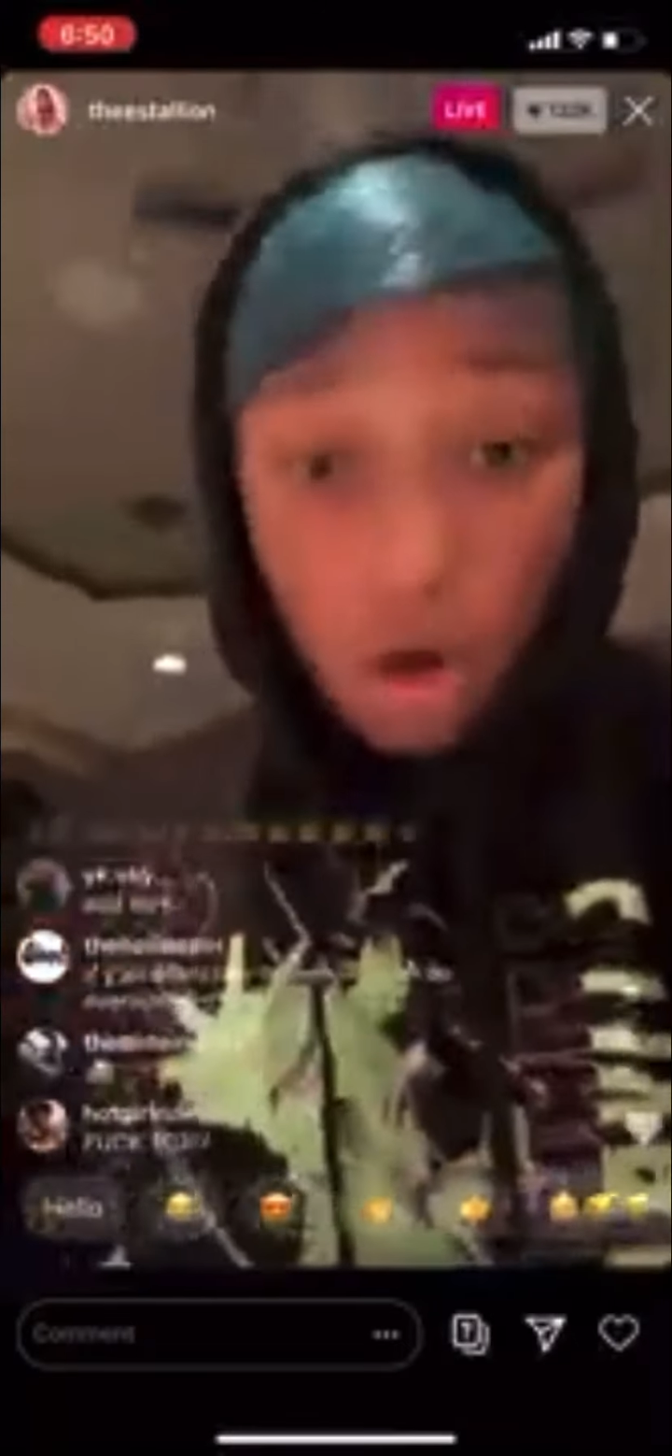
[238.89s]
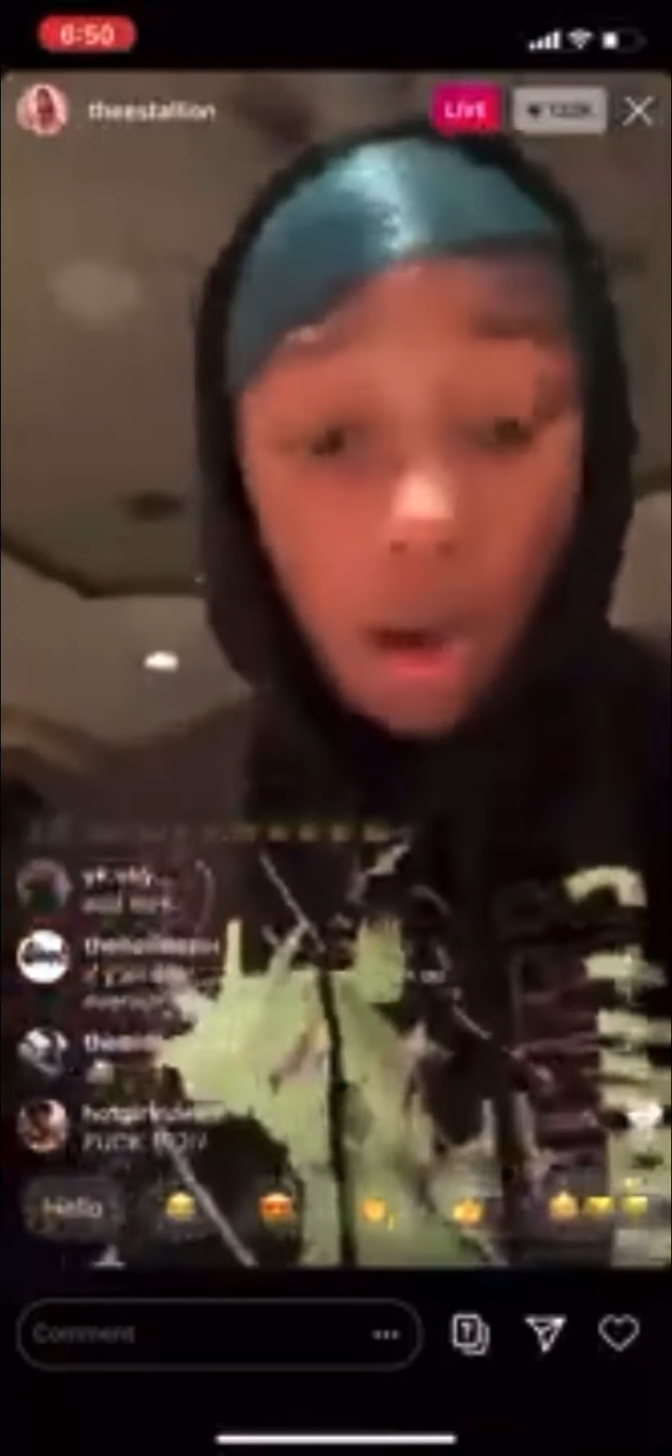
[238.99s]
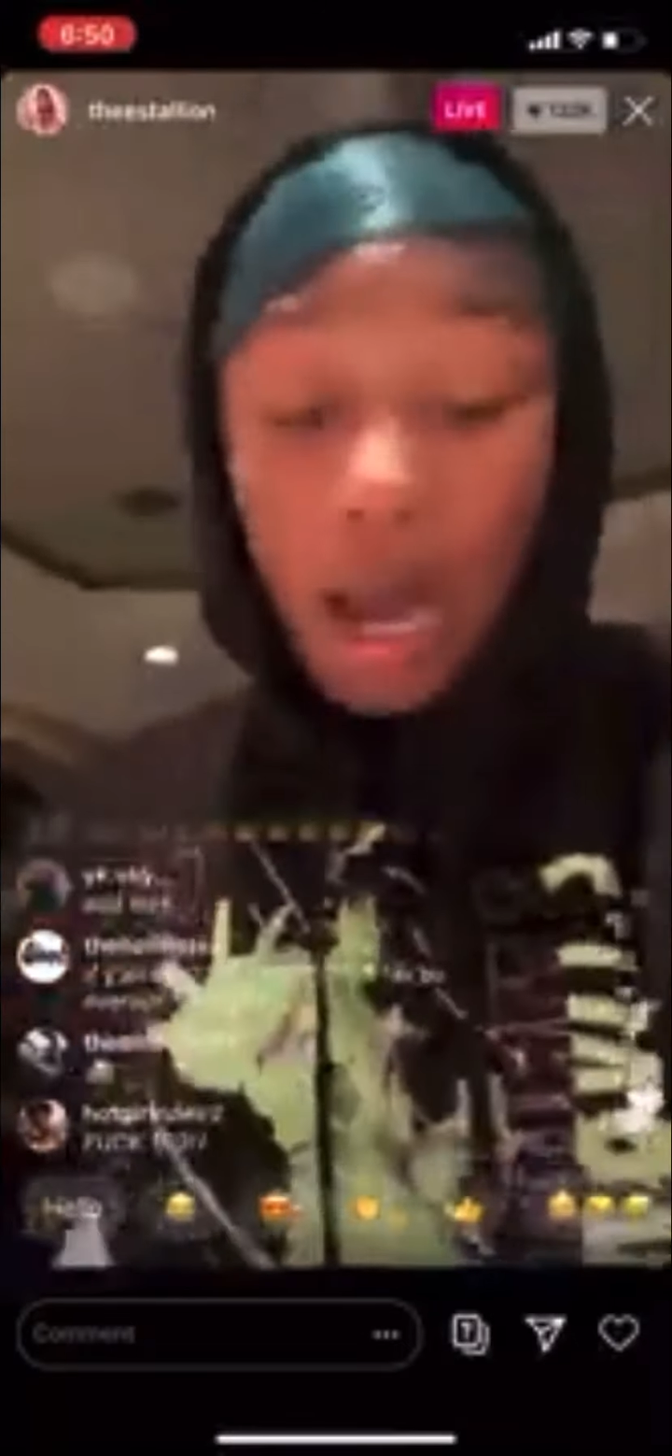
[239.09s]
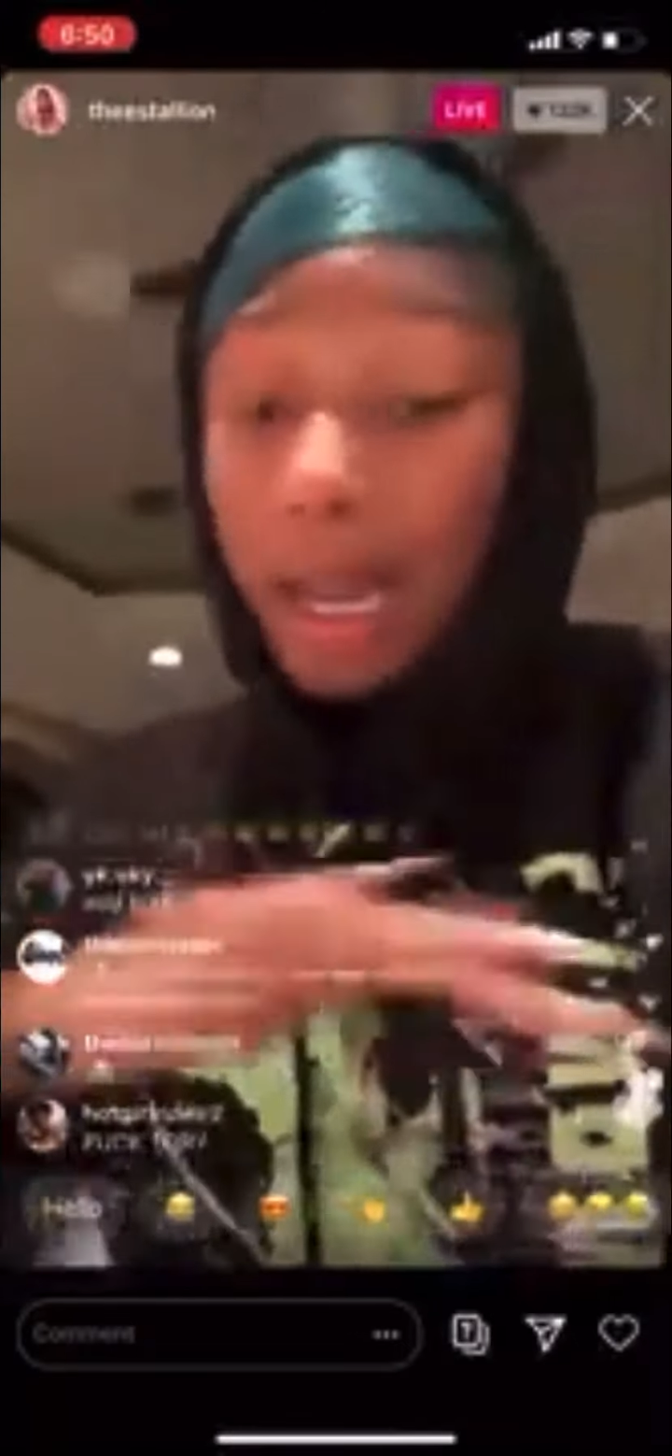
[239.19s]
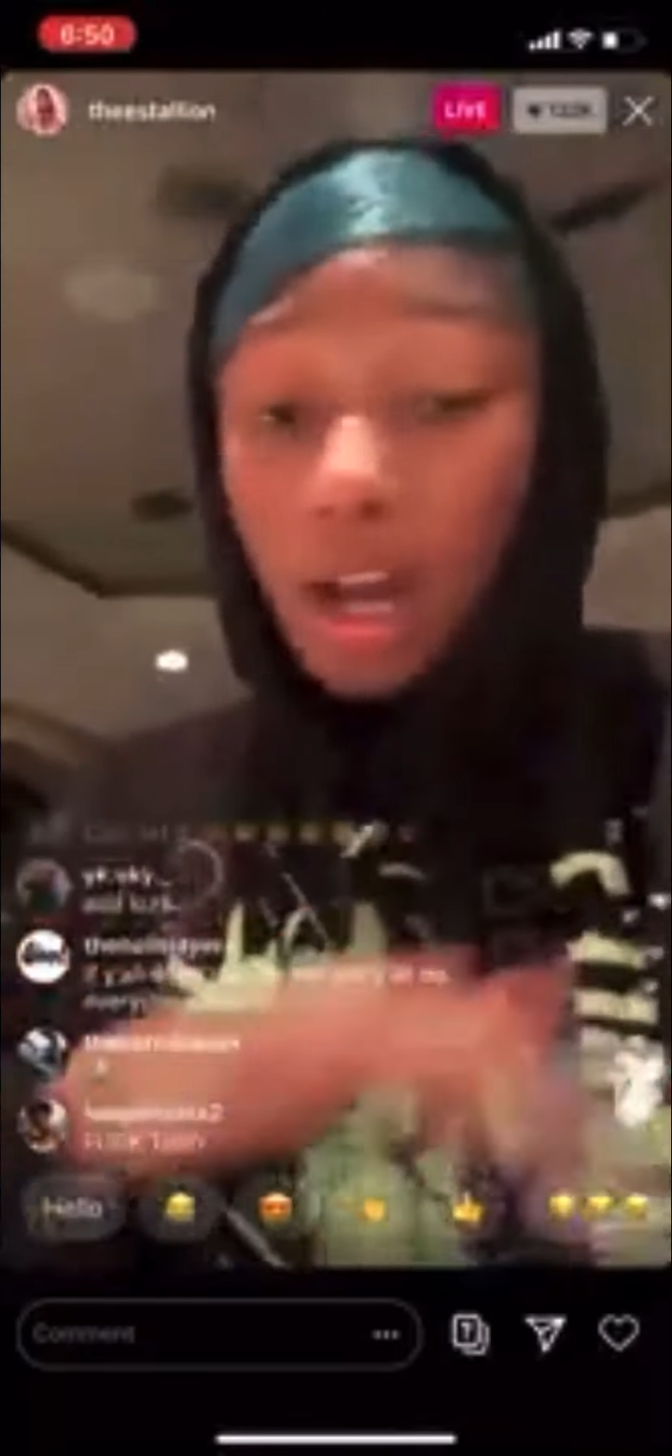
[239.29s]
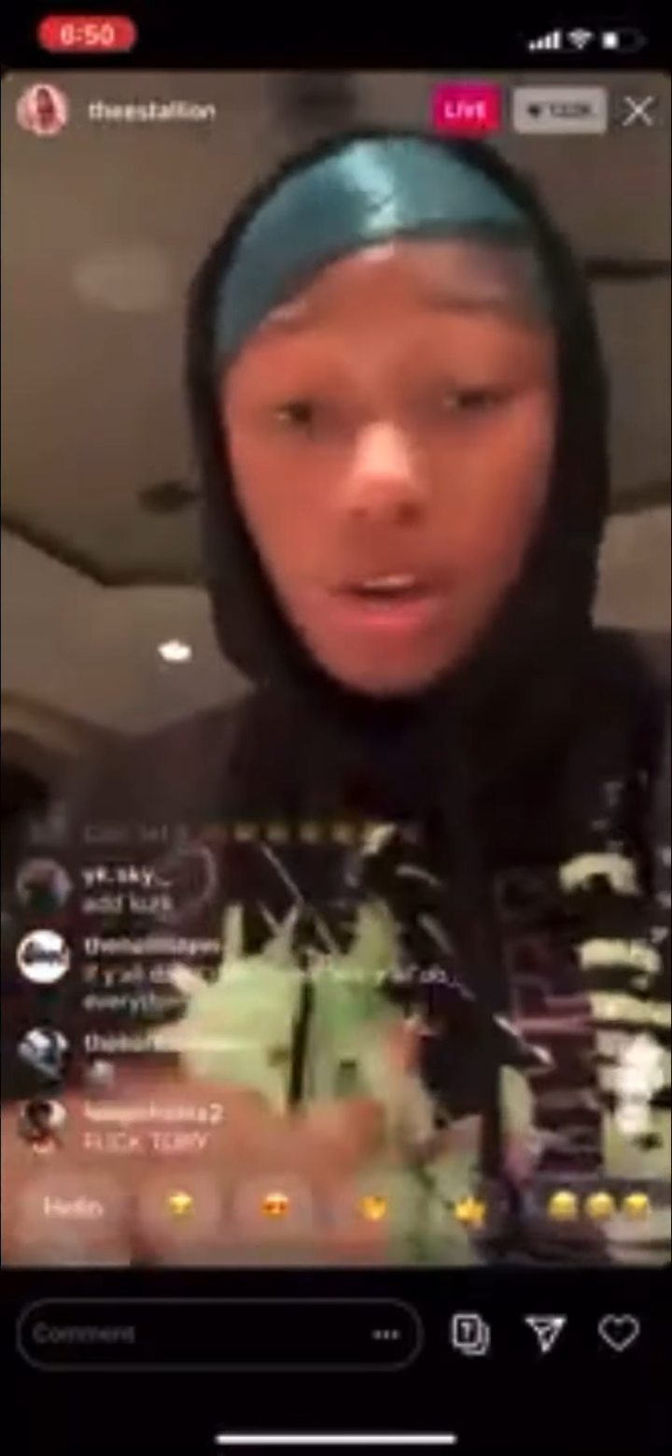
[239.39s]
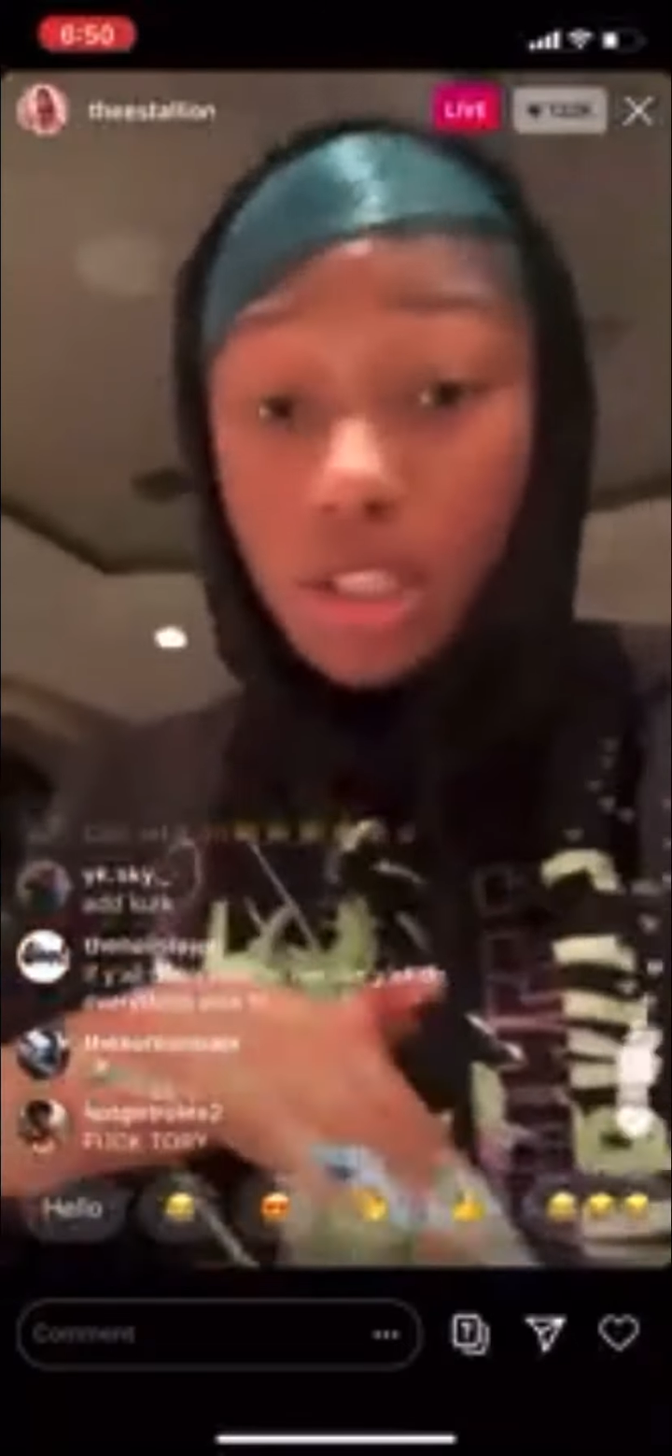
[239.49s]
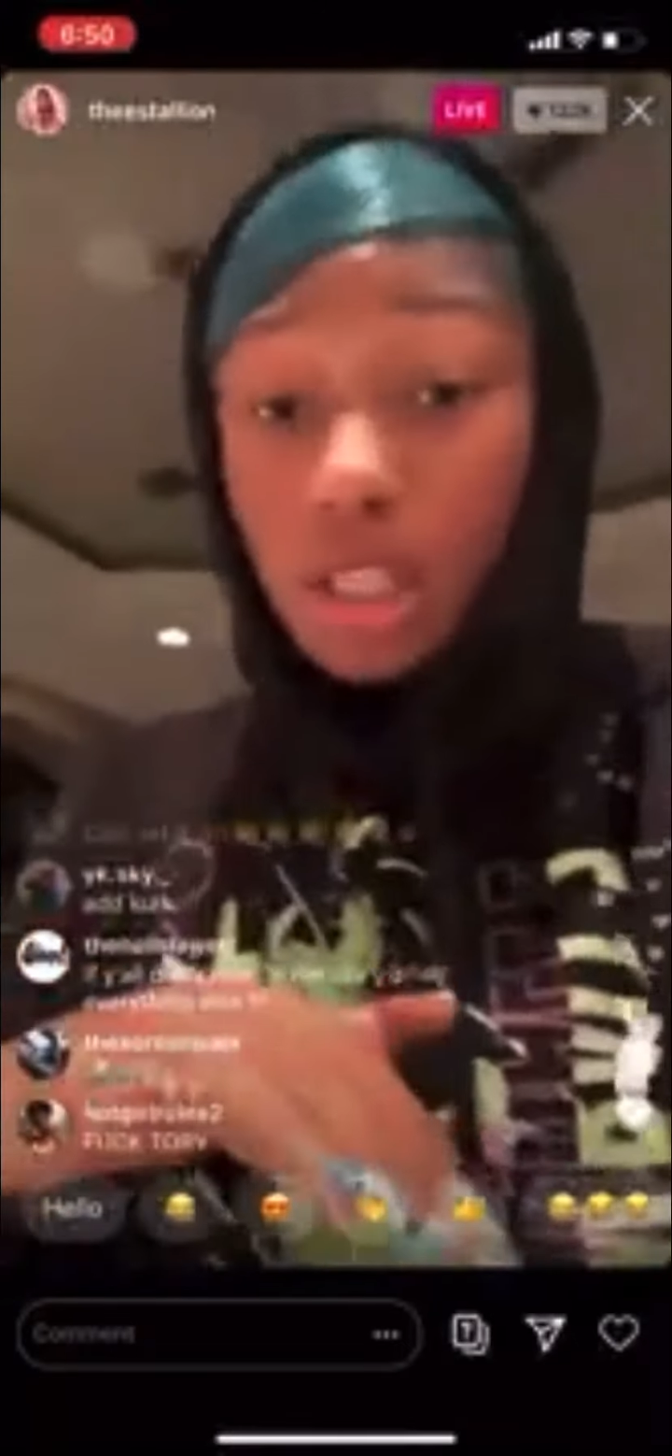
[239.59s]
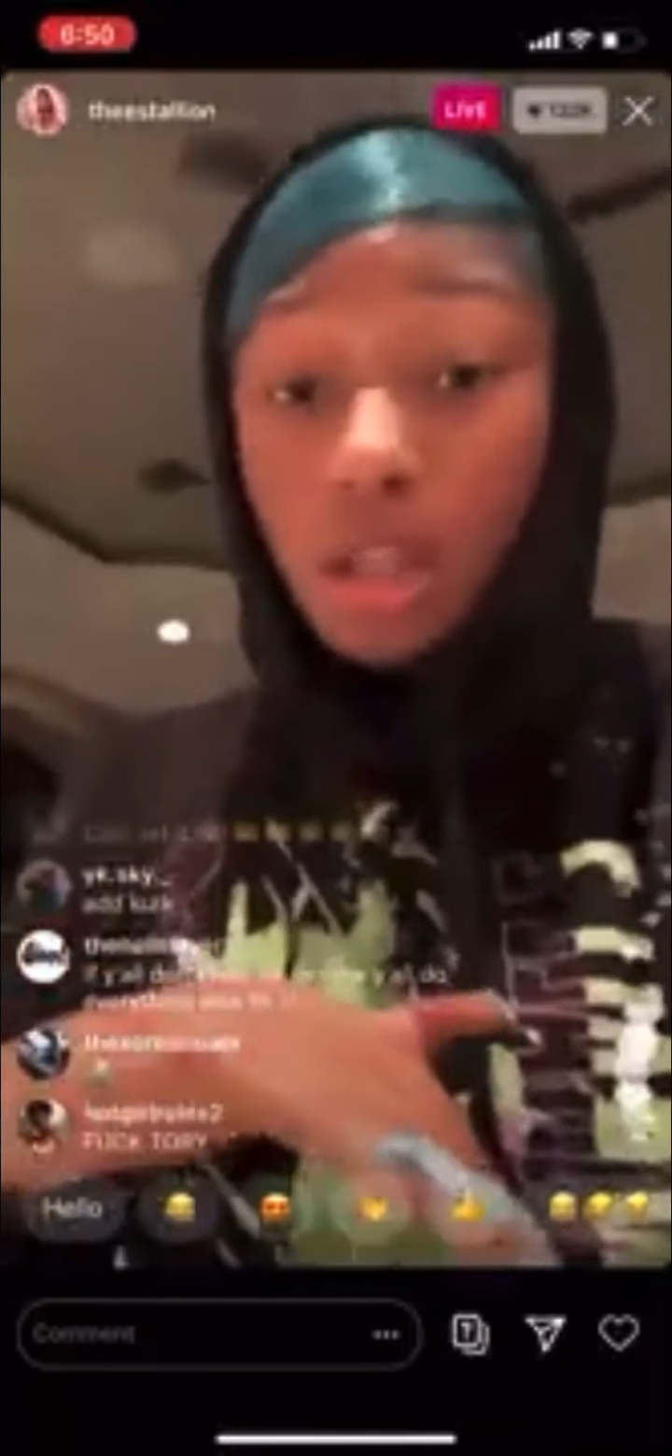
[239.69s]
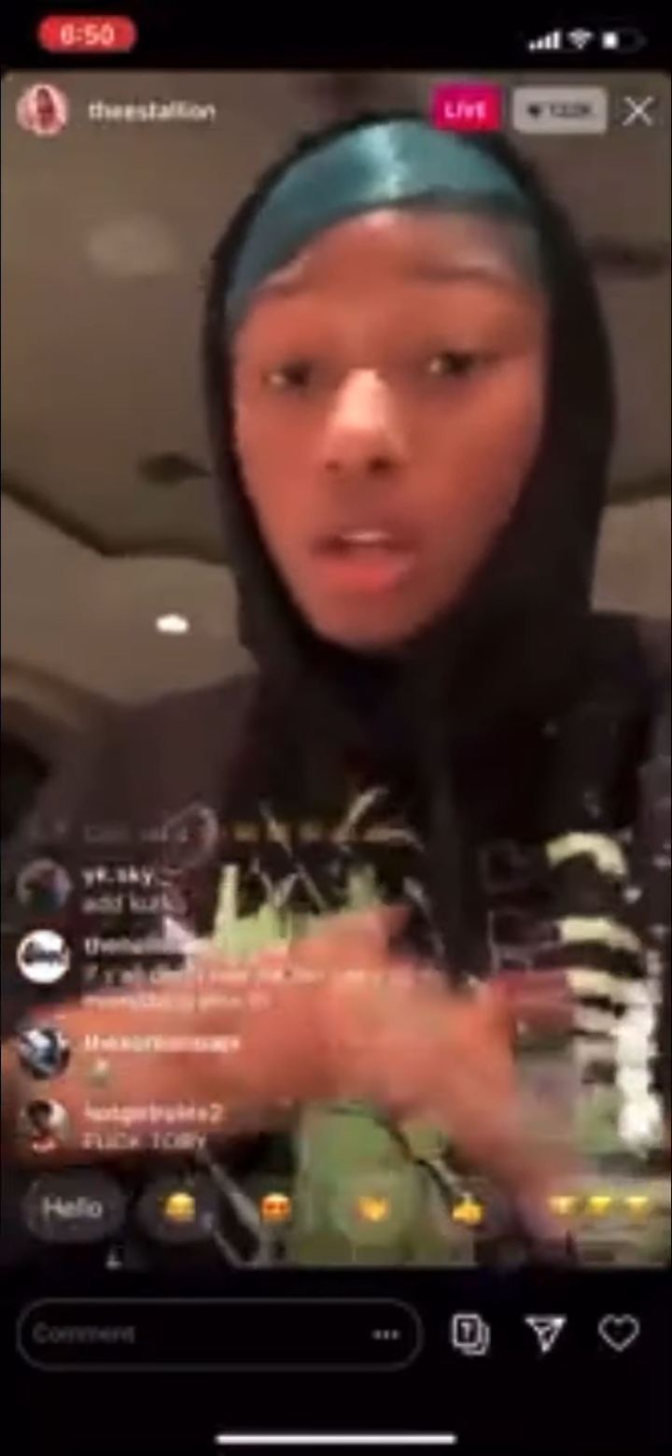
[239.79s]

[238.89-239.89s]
I ain't go to jail.